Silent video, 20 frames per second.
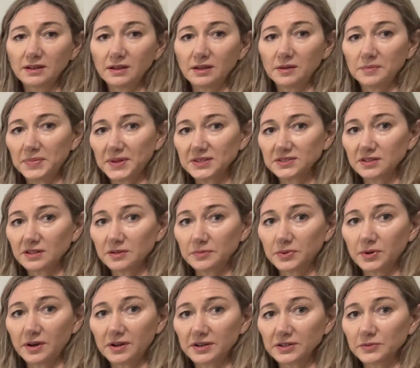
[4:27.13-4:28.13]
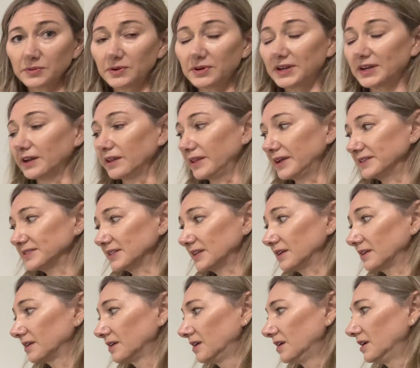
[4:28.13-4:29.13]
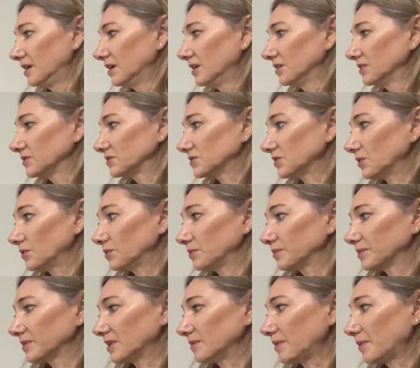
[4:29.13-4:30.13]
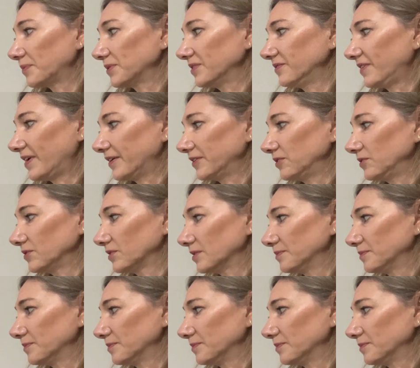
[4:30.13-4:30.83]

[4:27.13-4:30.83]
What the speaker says: based on the product we were analyzing. So come up with a value,